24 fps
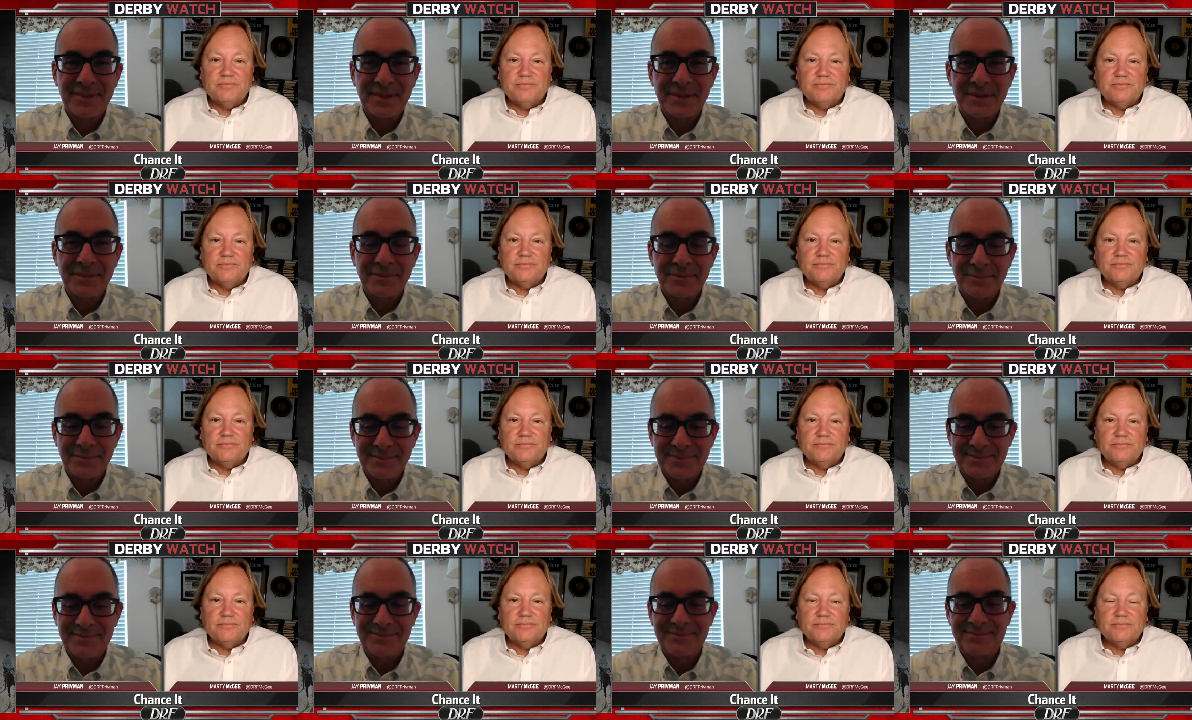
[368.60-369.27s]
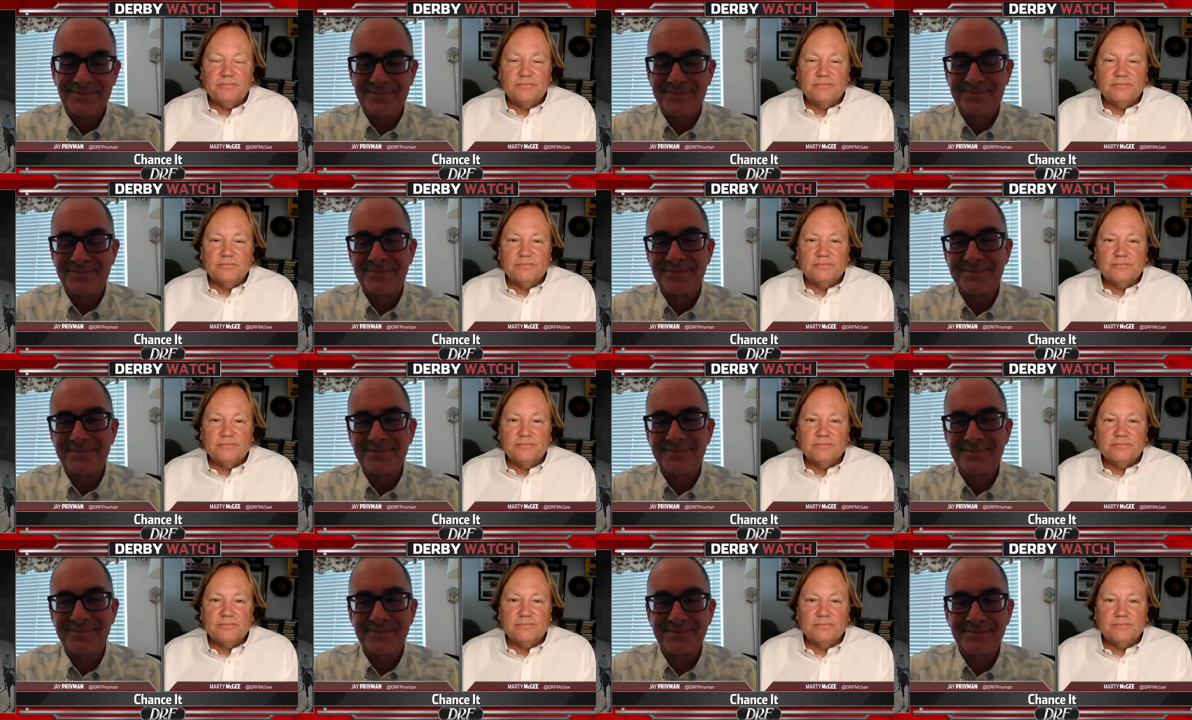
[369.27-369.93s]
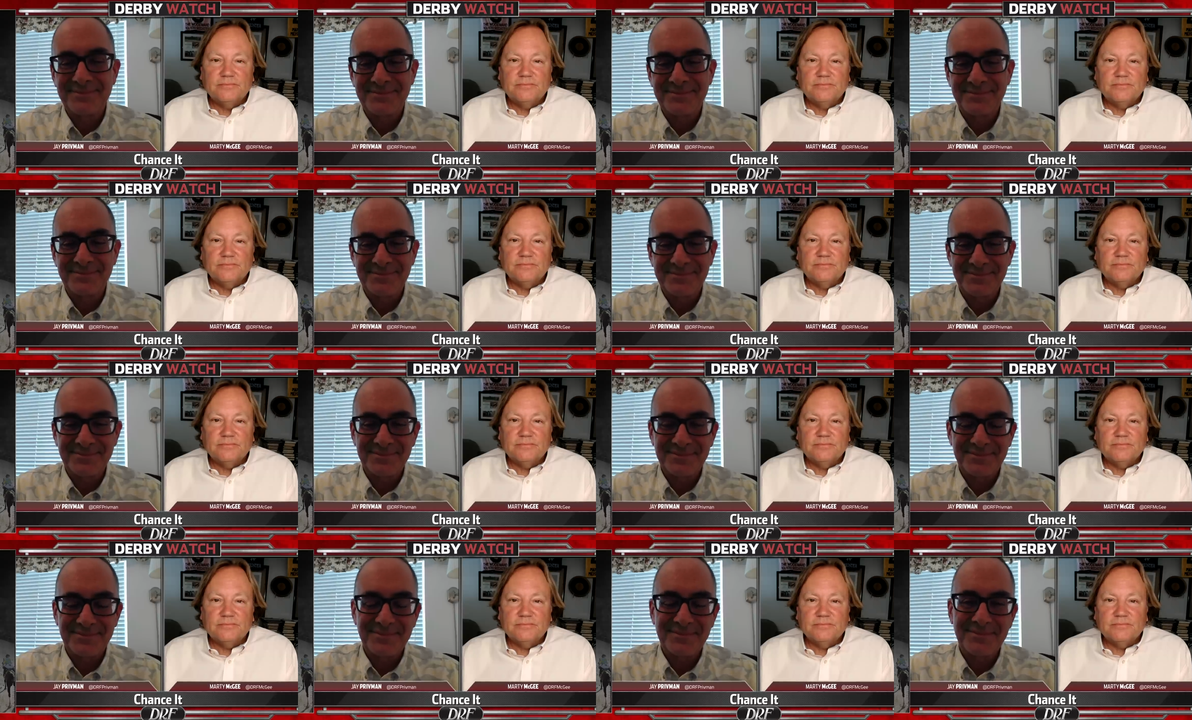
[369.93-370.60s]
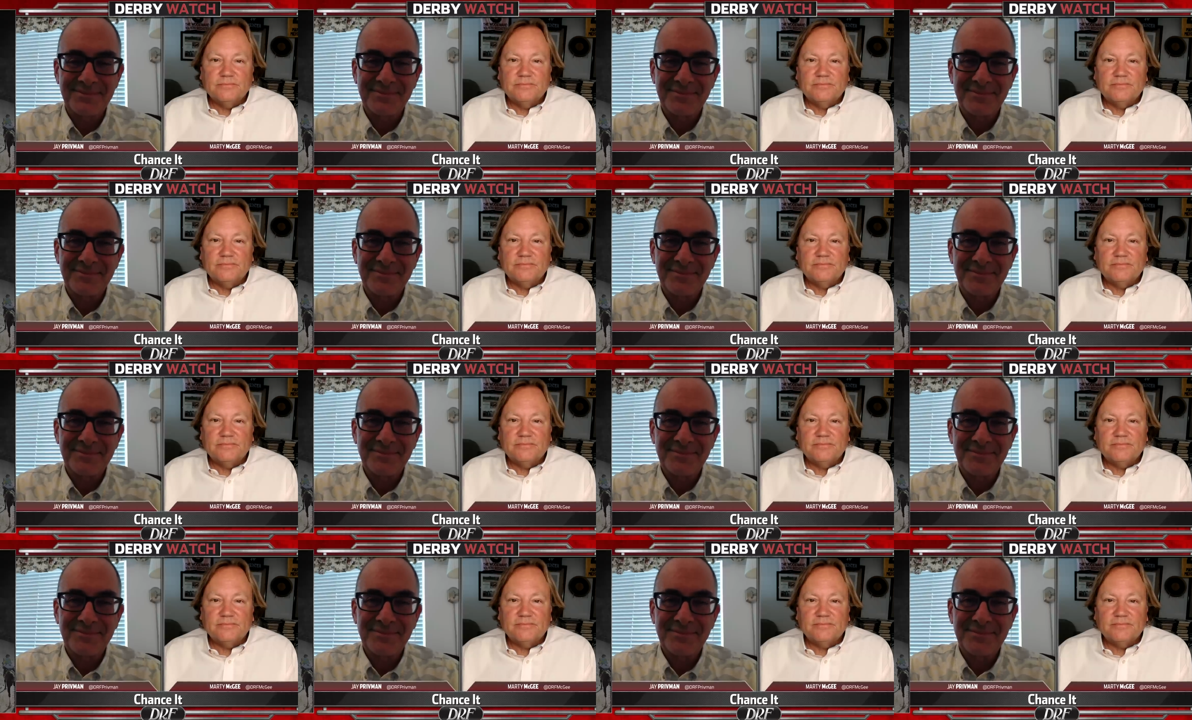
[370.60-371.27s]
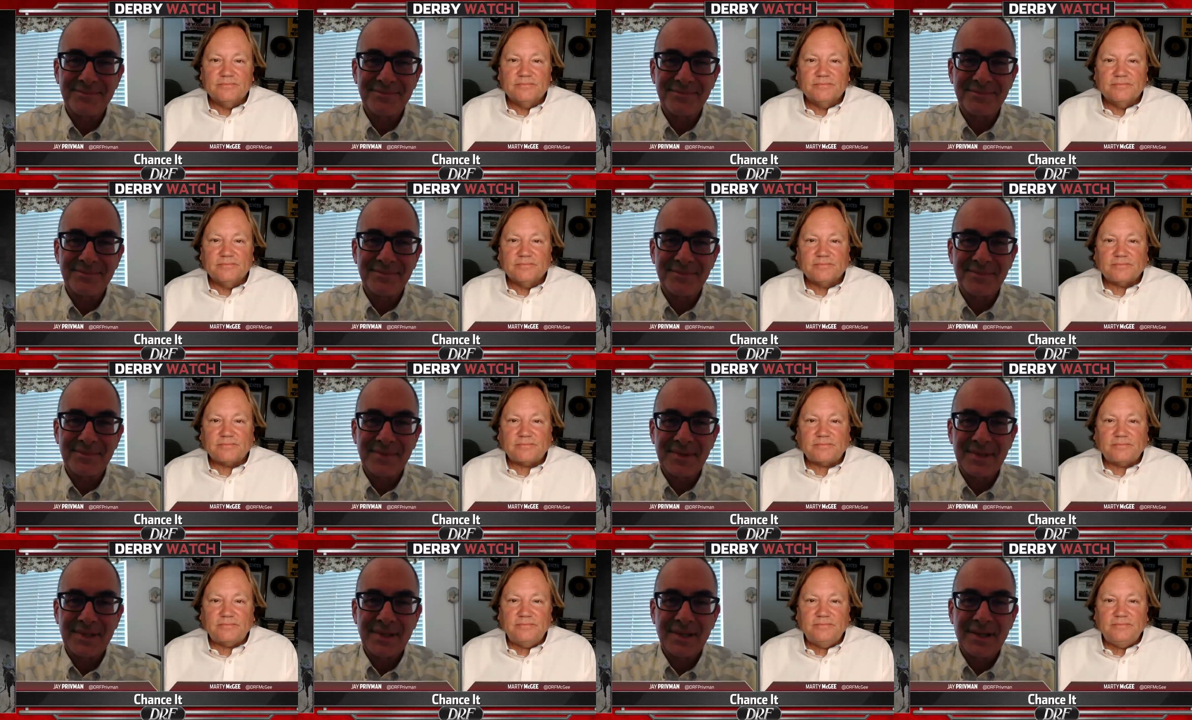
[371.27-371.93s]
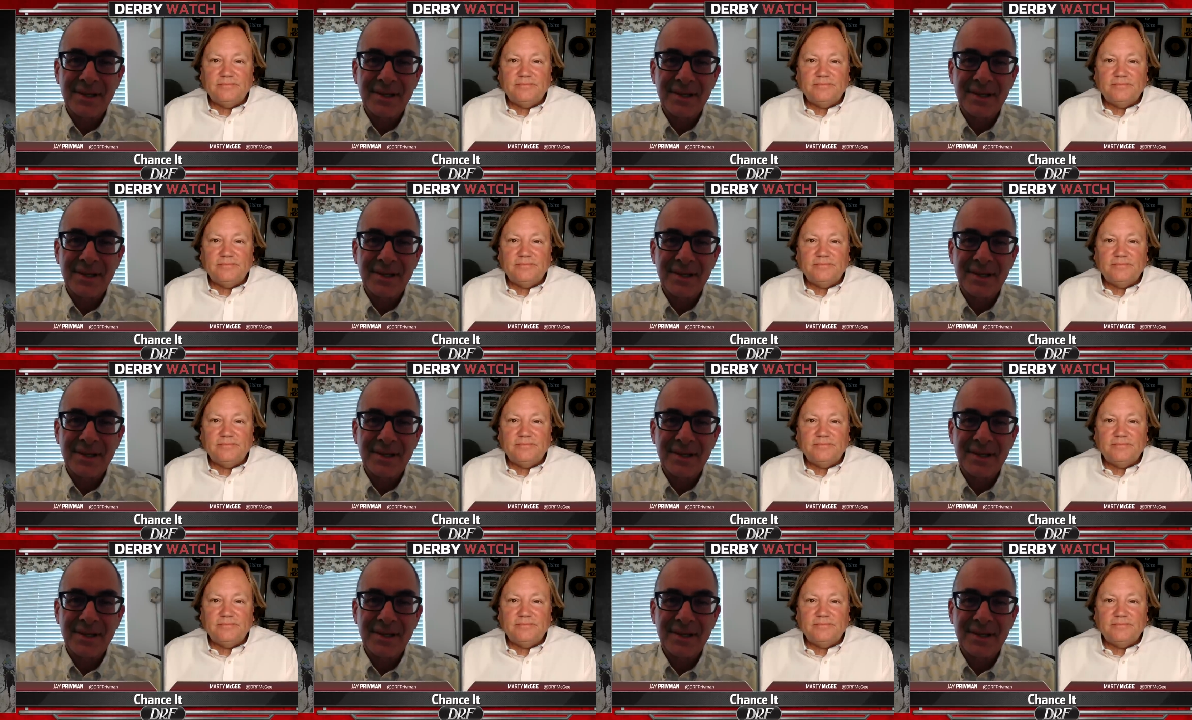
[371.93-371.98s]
(silence)